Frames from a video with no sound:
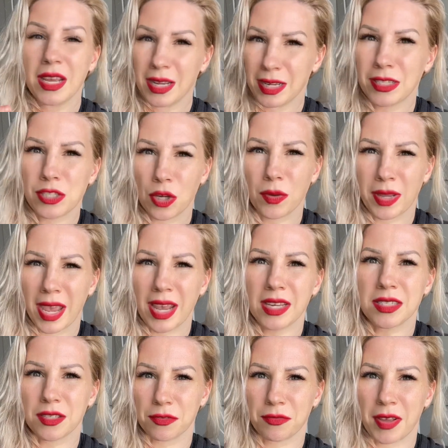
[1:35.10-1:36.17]
it's okay
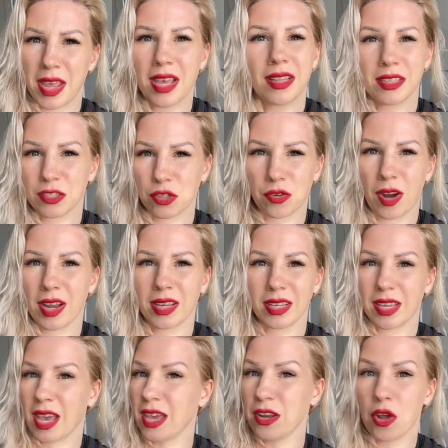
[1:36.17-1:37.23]
to fail and try
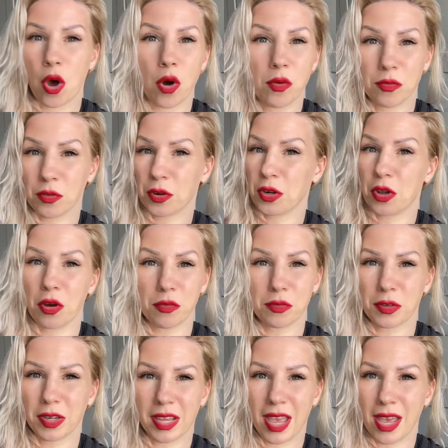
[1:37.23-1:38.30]
again over and over
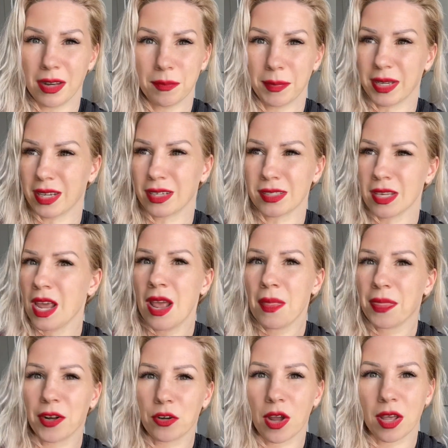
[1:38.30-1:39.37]
again because
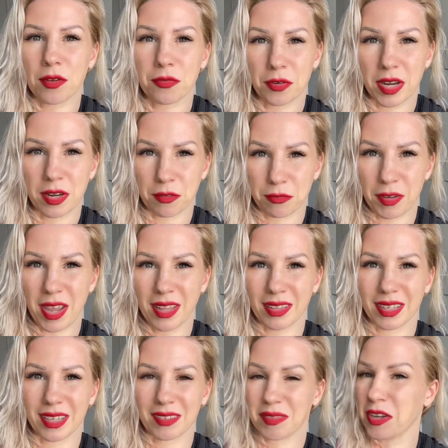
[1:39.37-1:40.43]
they're not afraid of
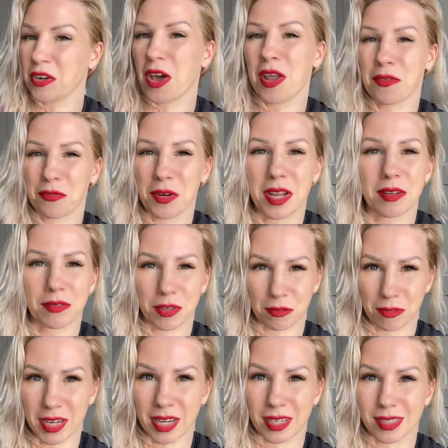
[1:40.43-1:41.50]
failing. They're not afraid of the
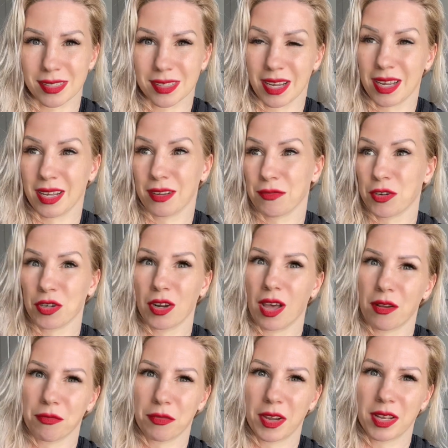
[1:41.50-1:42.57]
risk. And if you're not
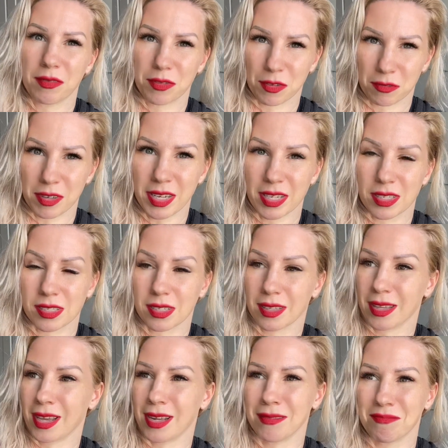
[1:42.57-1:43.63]
afraid of the risk,
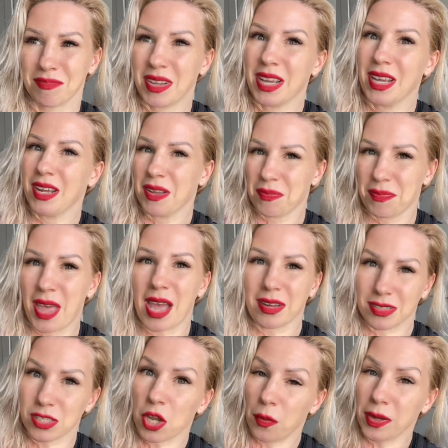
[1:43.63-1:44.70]
then
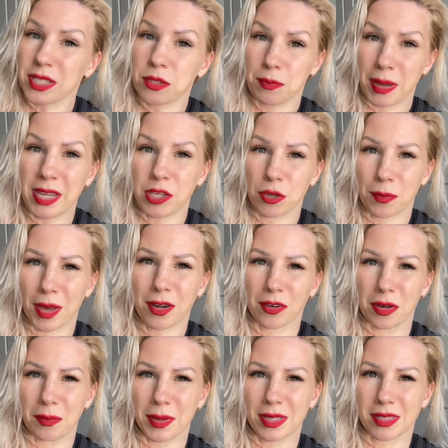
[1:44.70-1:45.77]
that's going to make you better
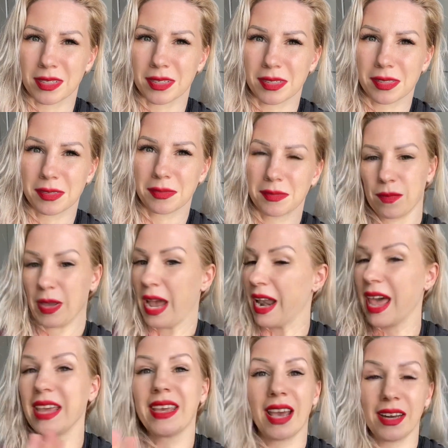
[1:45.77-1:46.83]
in business. And
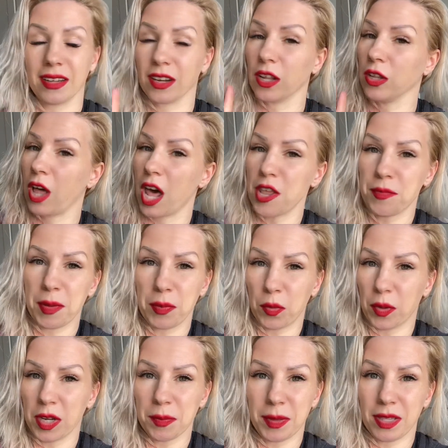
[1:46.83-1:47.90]
I get it. A lot of people
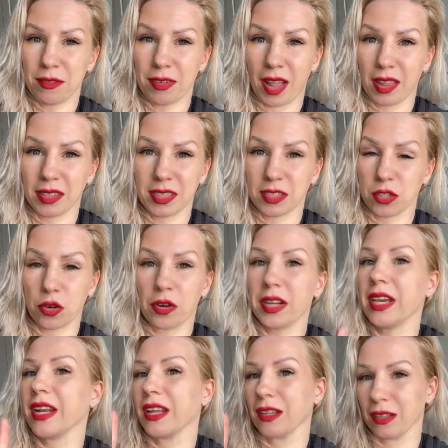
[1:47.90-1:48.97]
want to be the
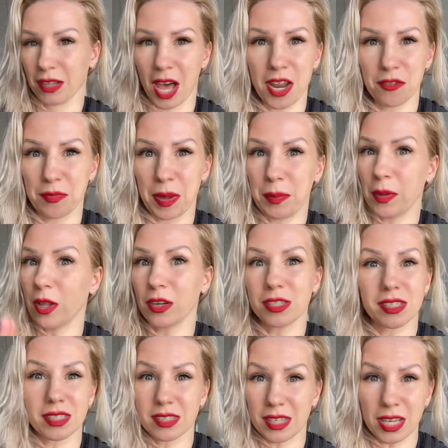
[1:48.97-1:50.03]
valedictorian, and a lot of people are
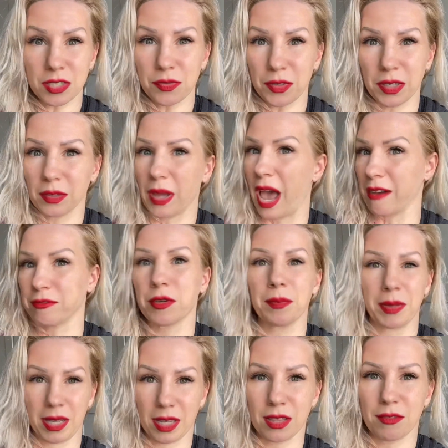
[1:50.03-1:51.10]
successful after
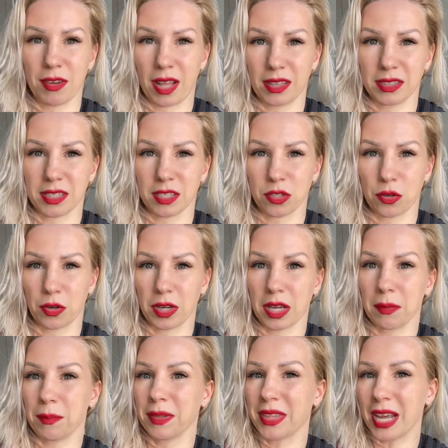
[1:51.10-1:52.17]
being the valedictorian,
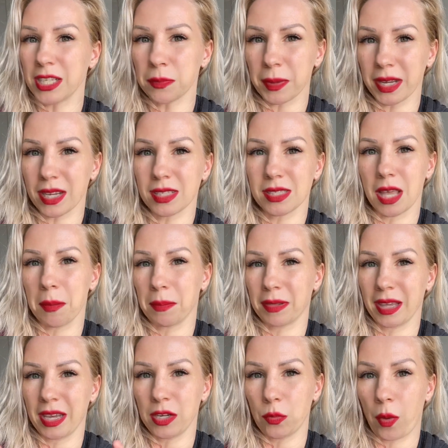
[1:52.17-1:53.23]
but that's because they
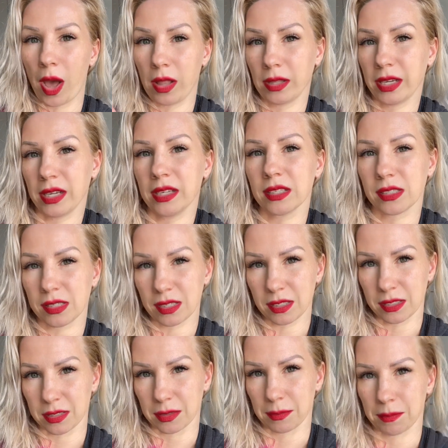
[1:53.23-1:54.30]
played well in a
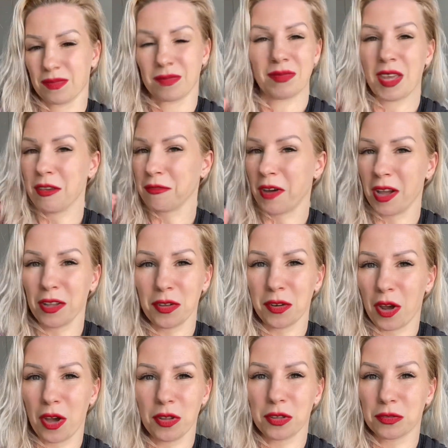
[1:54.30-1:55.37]
system. They followed
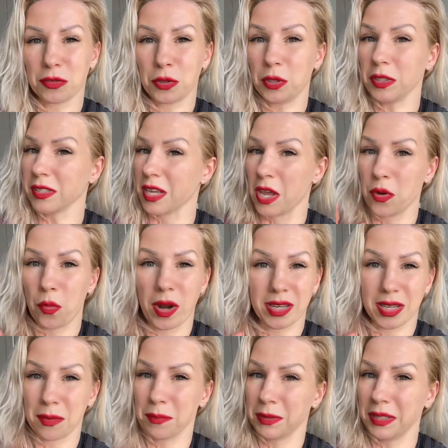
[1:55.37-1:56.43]
all the rules and went
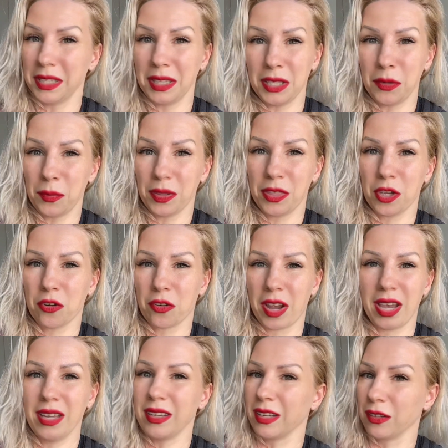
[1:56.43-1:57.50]
completely with the
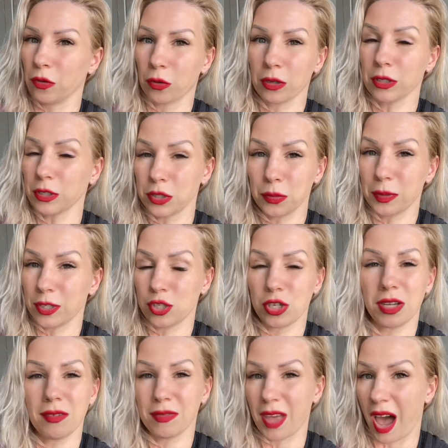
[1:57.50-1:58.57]
grain in order to
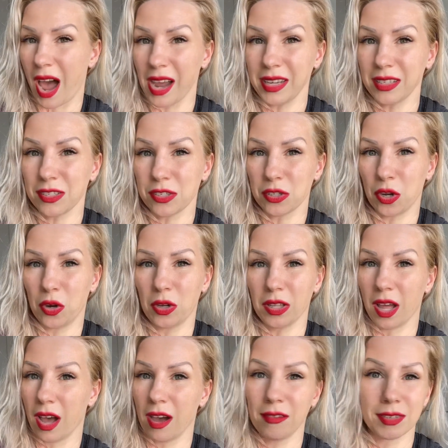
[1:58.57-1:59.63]
achieve the highest goal
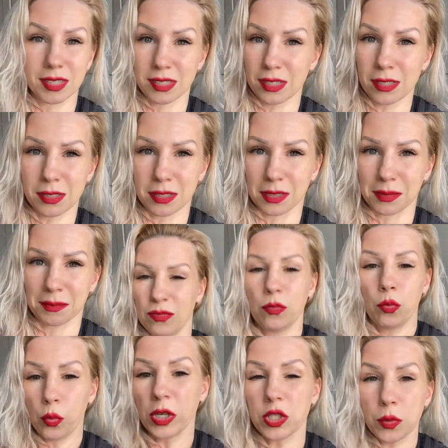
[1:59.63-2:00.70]
of a system,
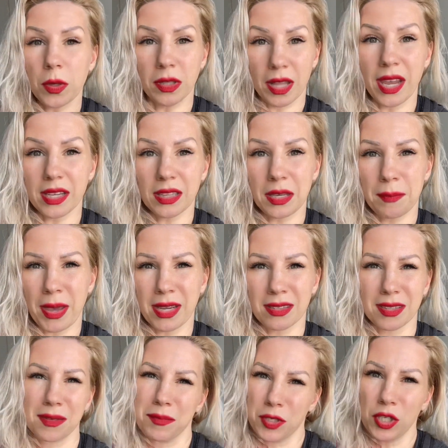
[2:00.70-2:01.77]
which will likely make
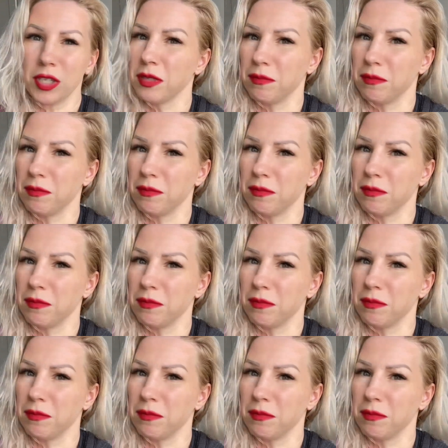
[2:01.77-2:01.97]
them good